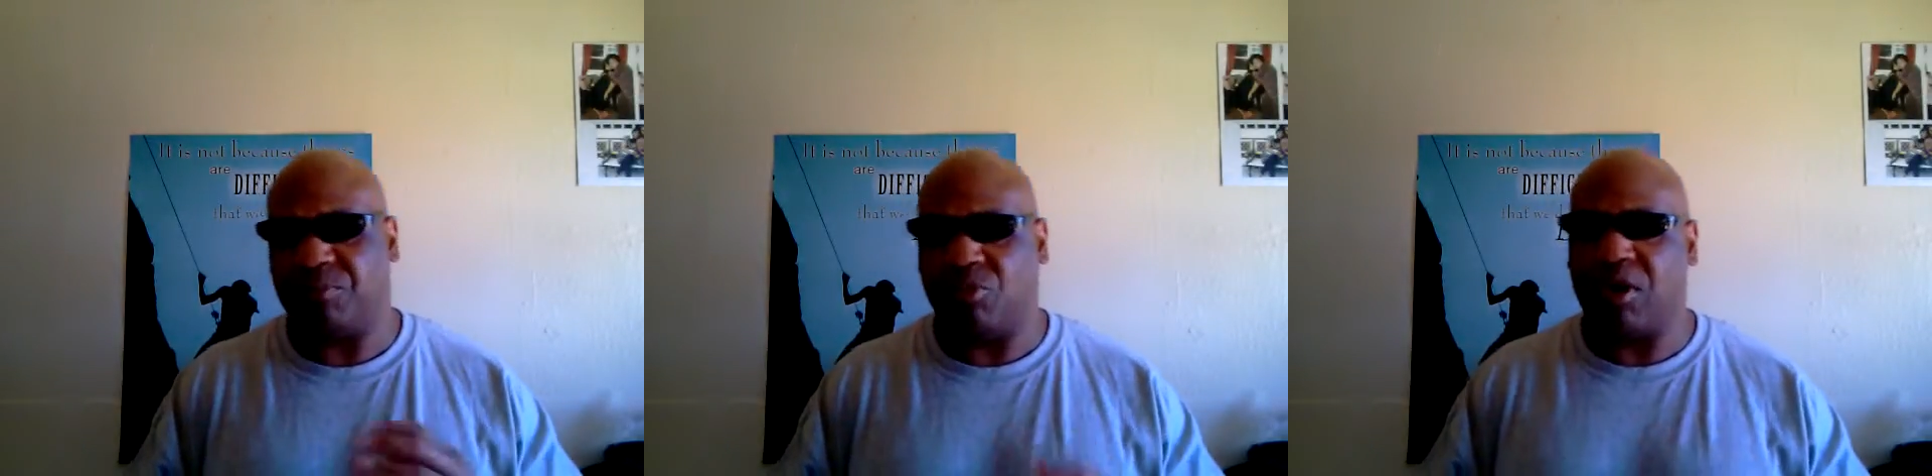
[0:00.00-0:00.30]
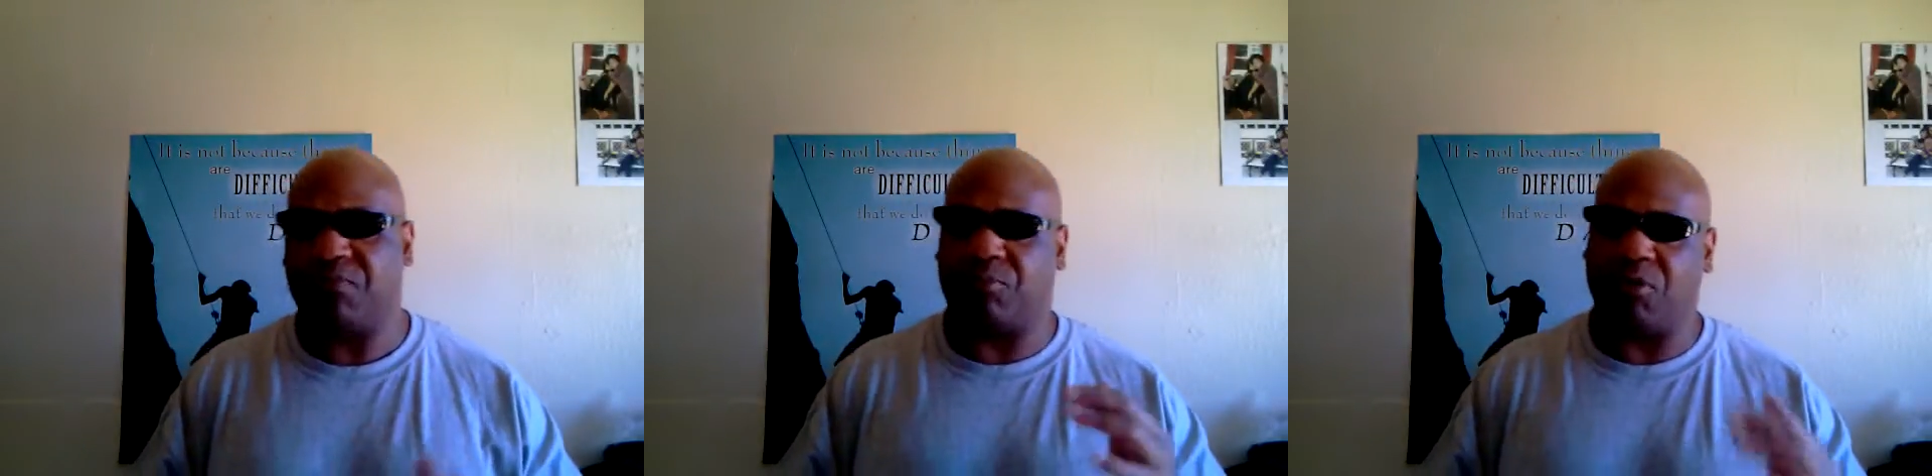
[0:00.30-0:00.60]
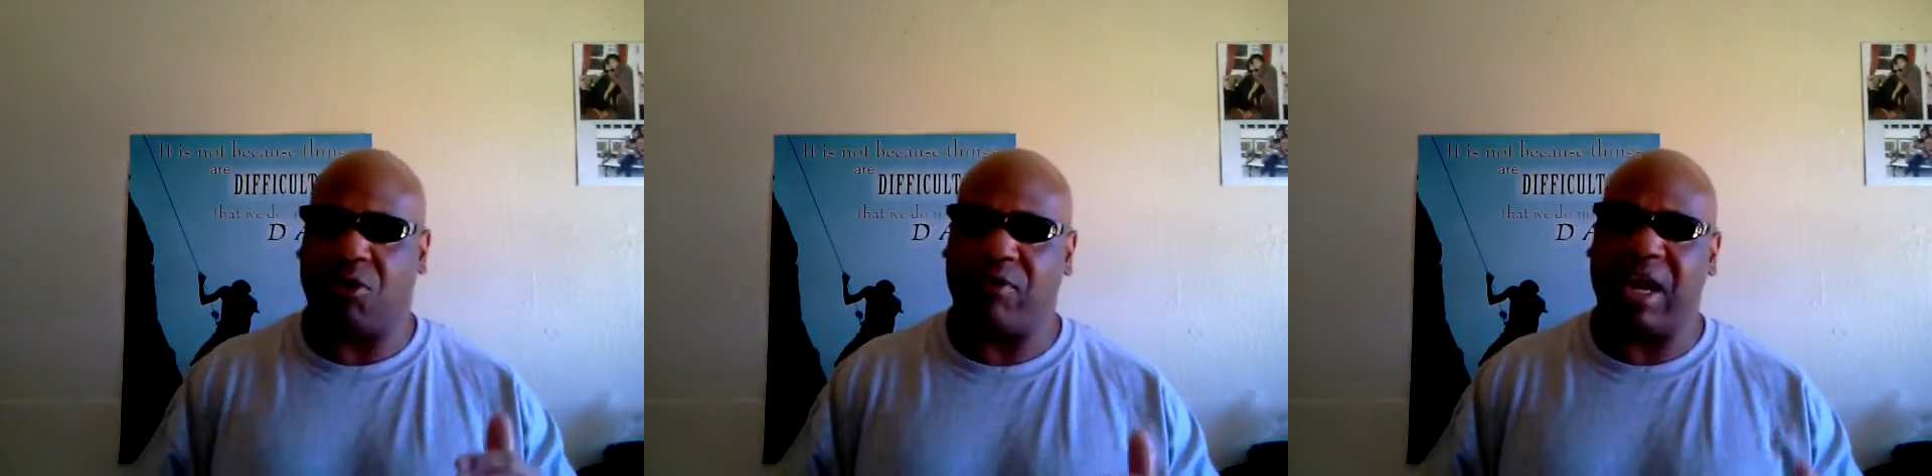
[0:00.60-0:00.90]
support for
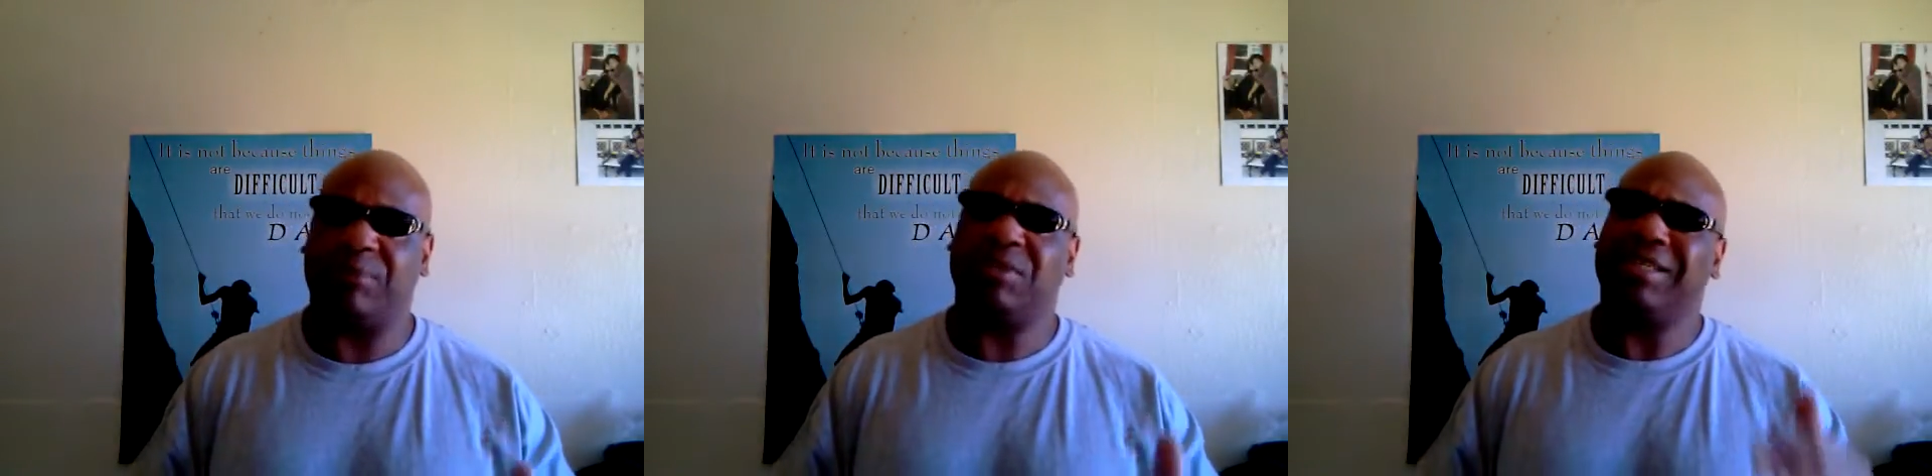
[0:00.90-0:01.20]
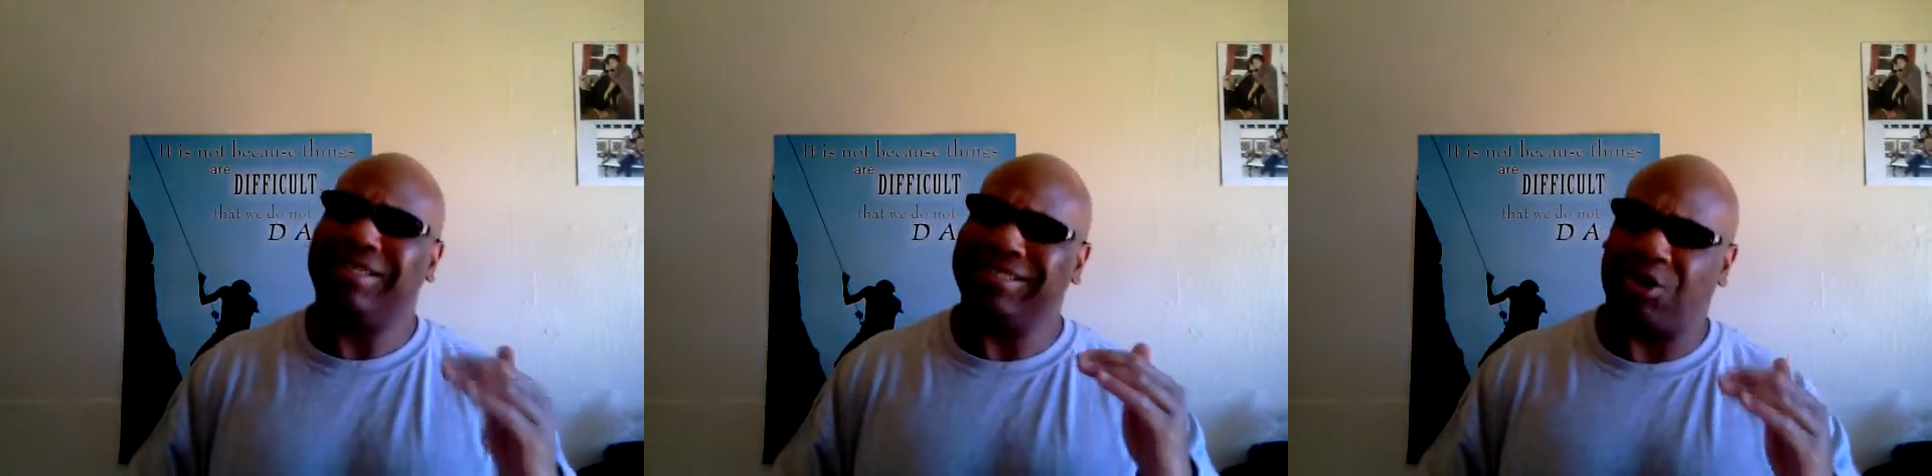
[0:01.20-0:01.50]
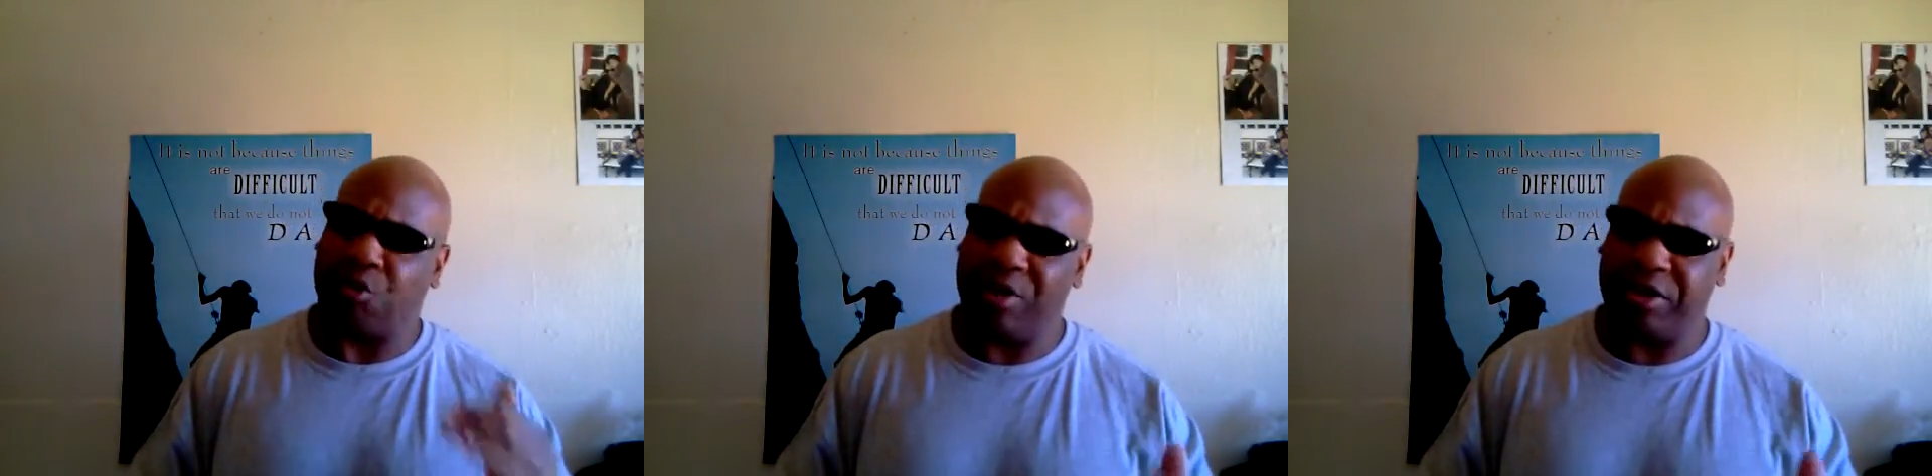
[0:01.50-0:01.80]
programs is
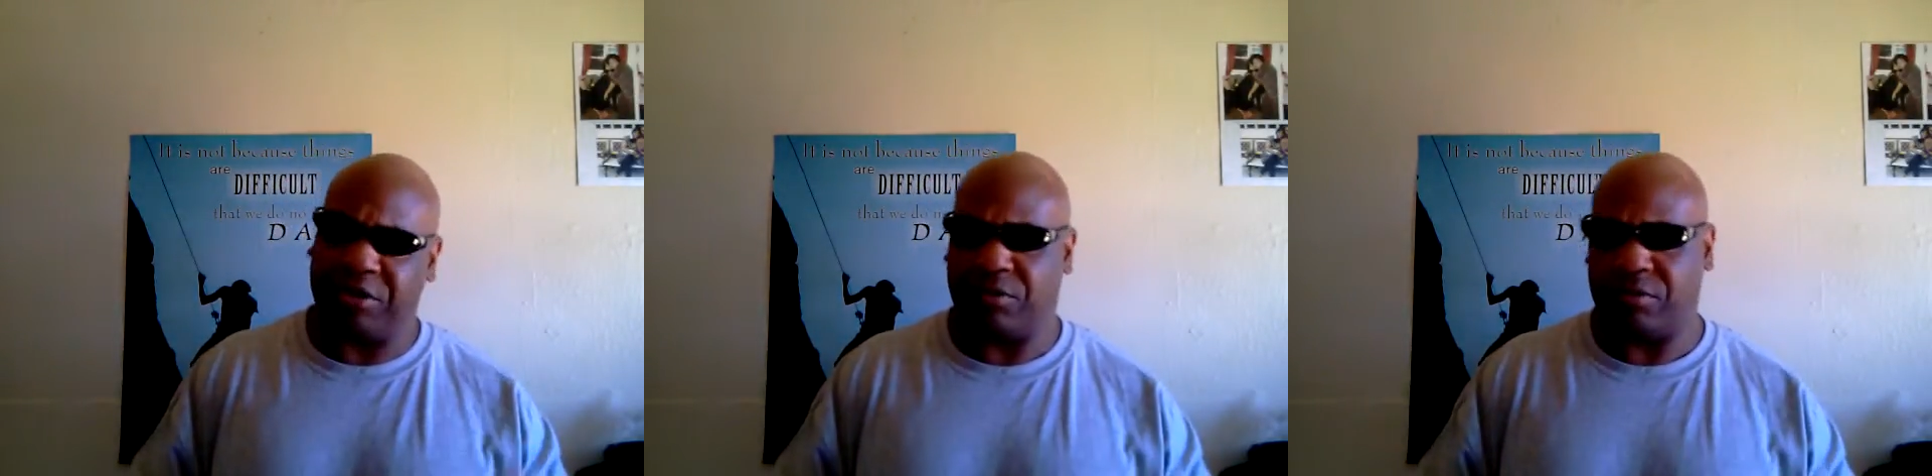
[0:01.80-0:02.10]
critical.